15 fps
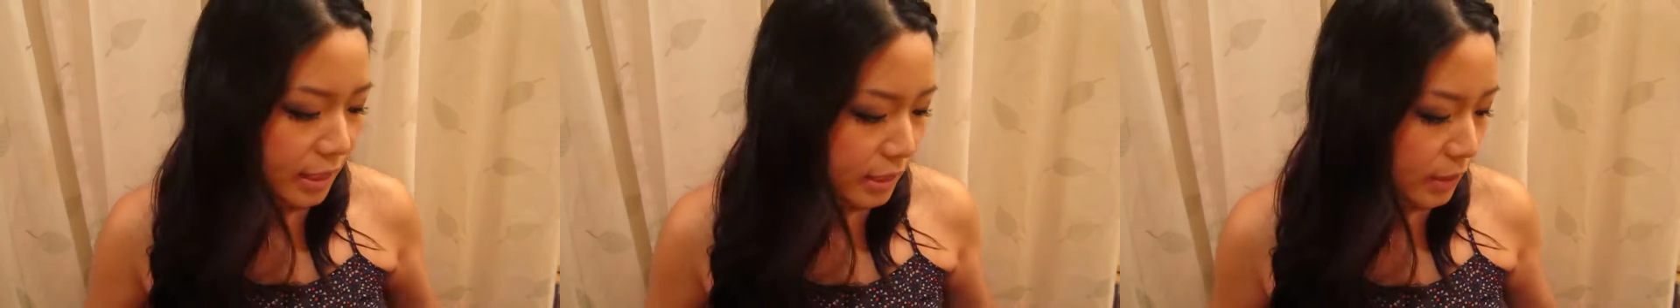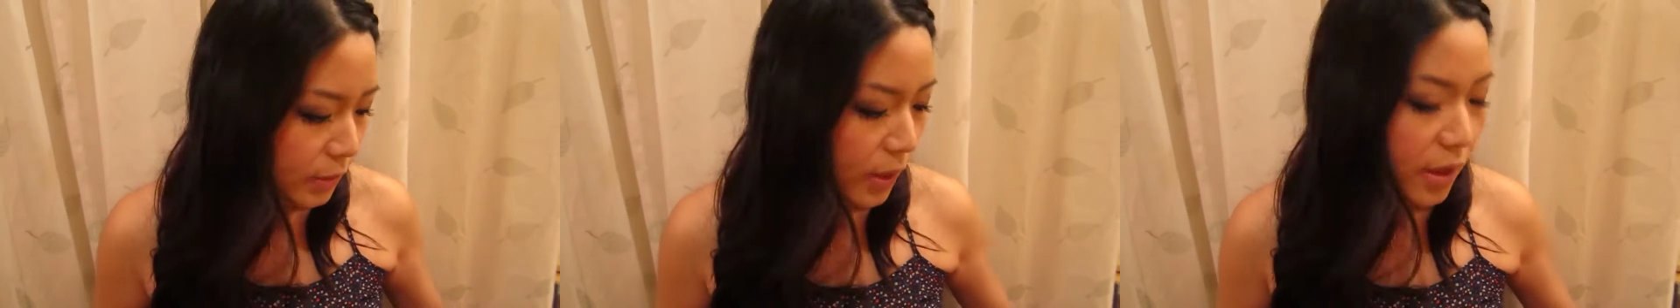
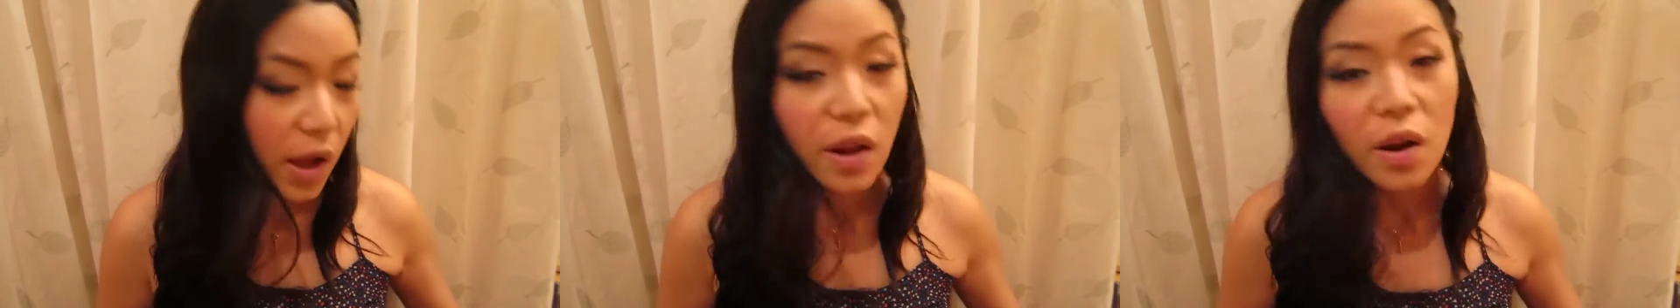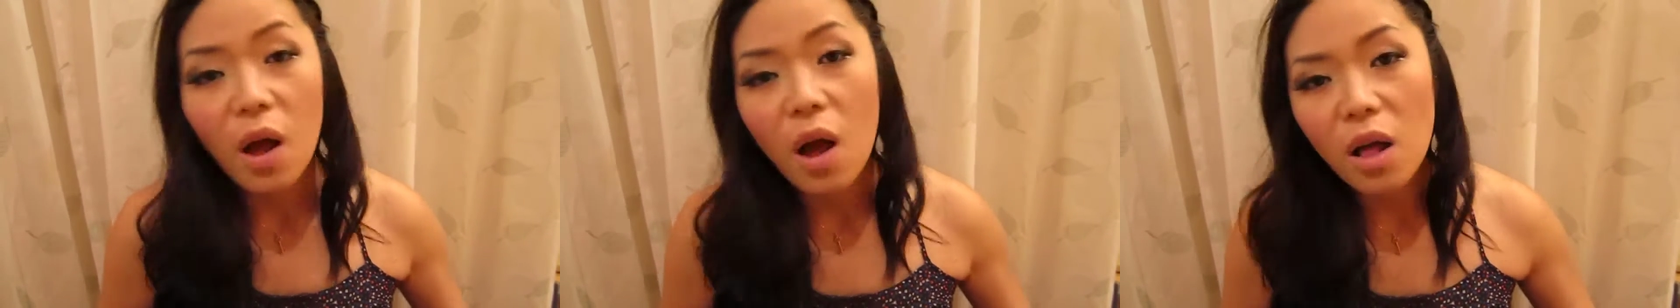So I
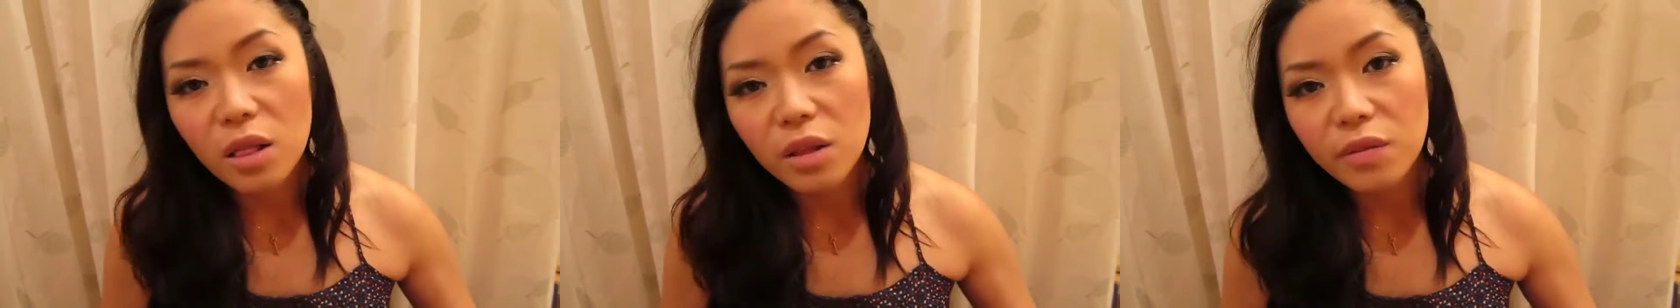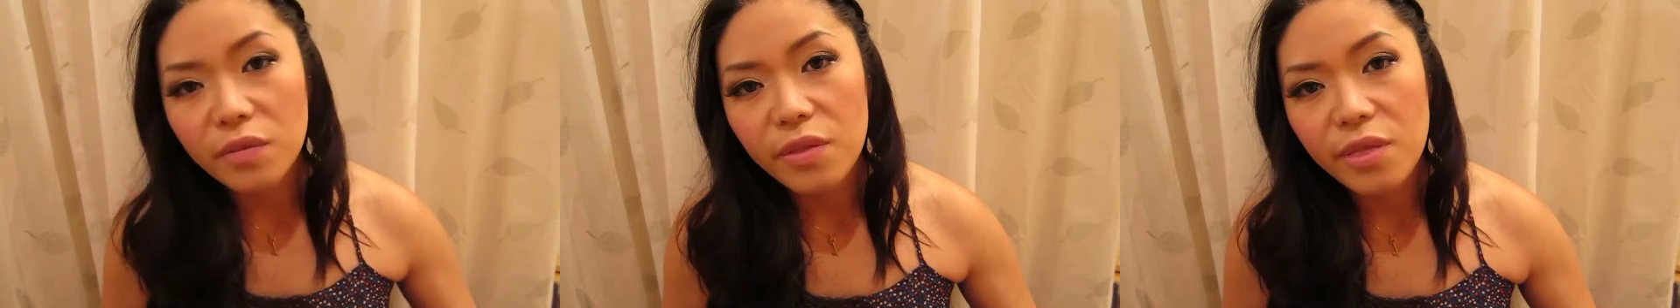got
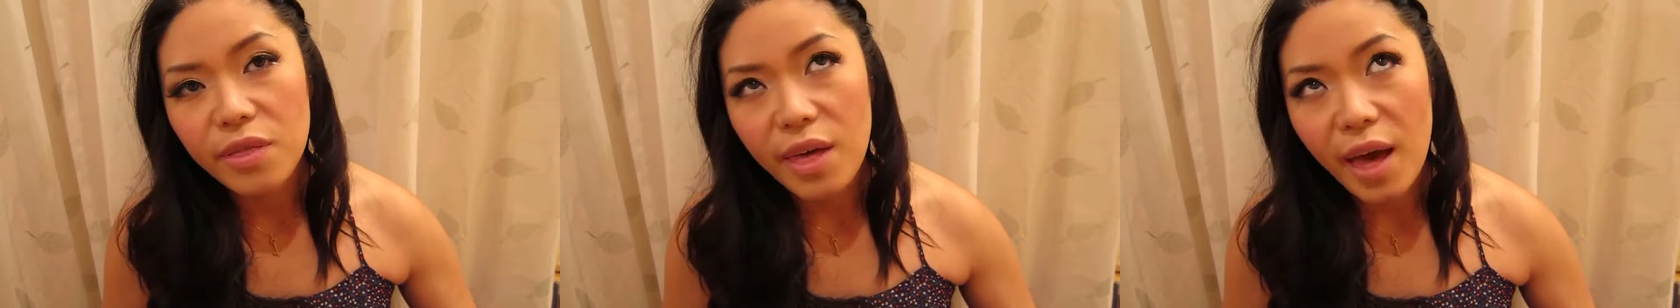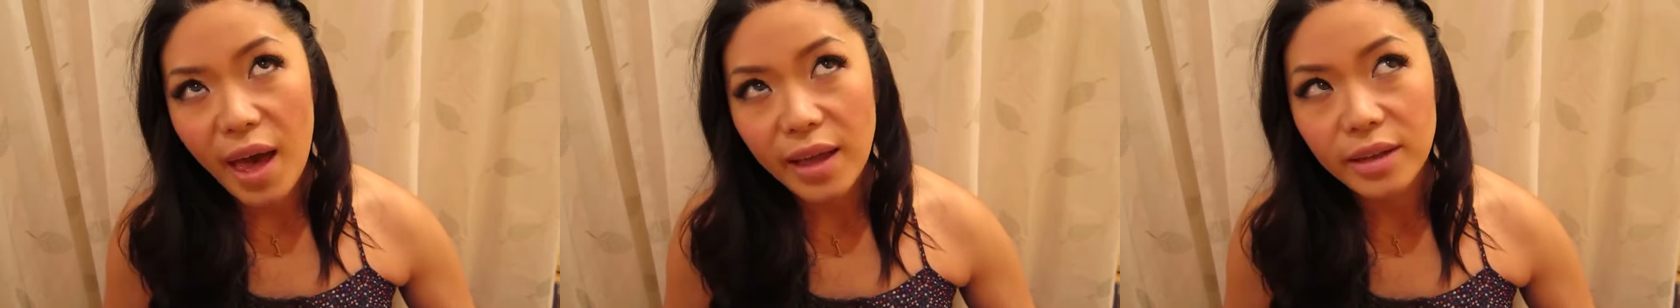all of
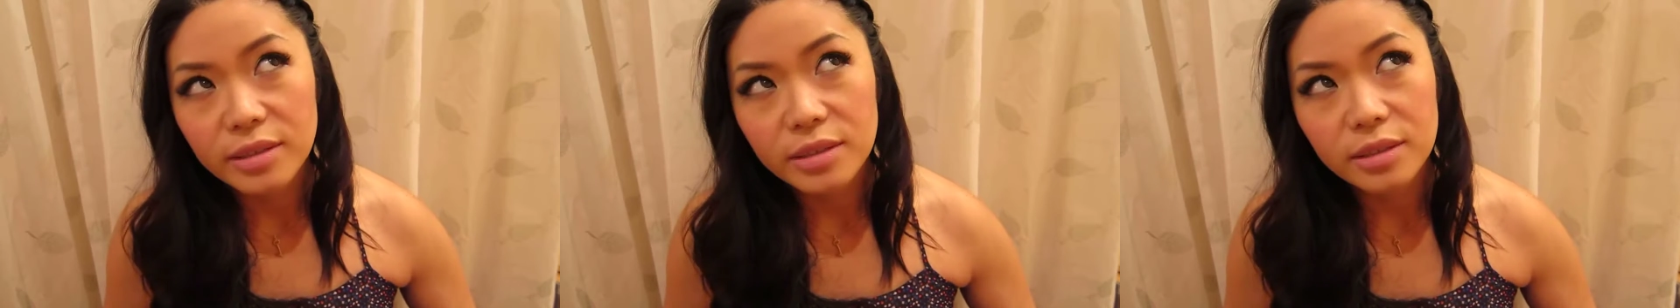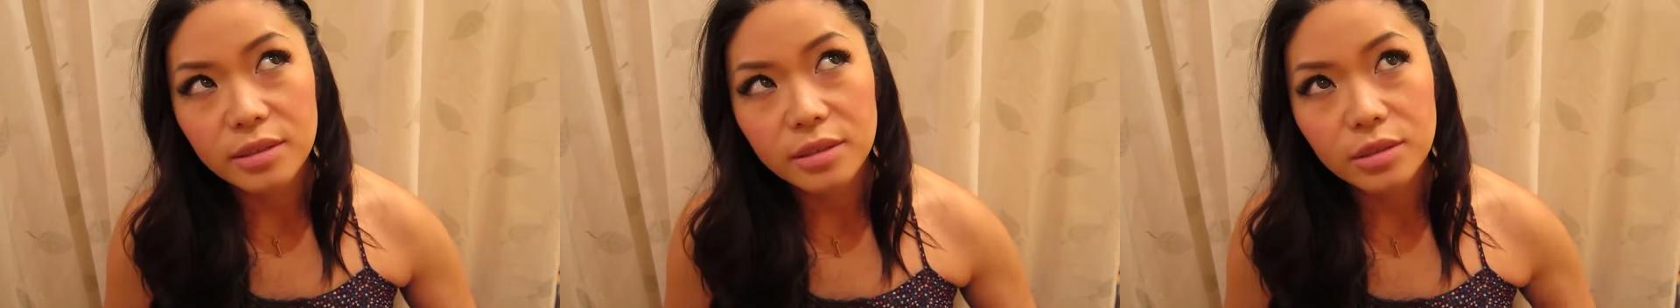
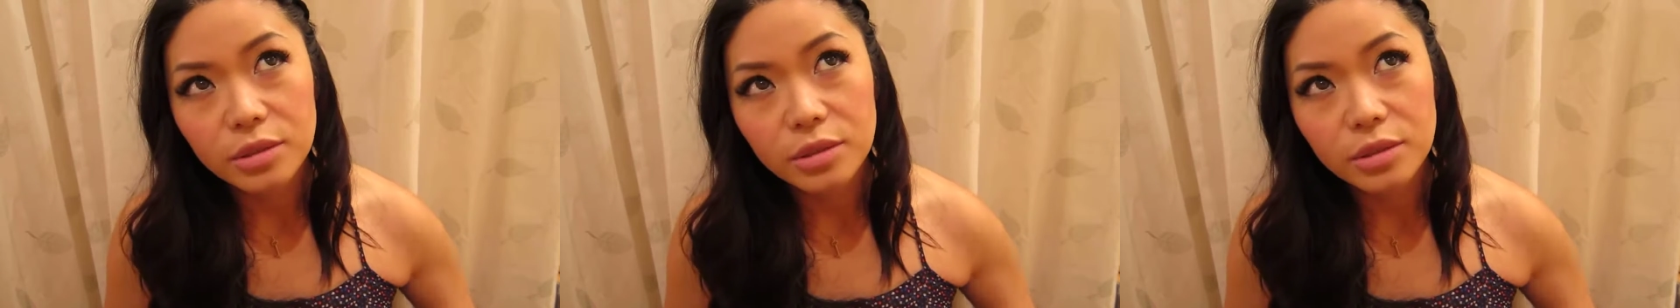that,